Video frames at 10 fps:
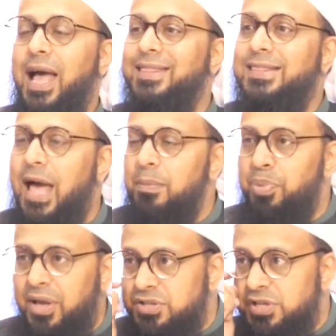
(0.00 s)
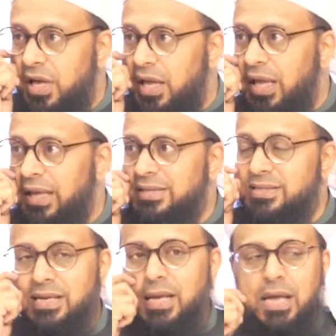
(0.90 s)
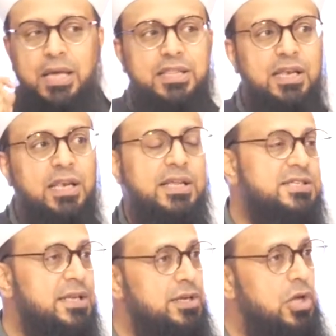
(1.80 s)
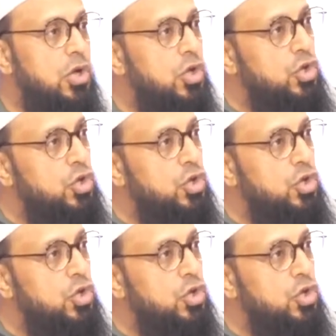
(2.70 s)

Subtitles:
And that picture is that, listen,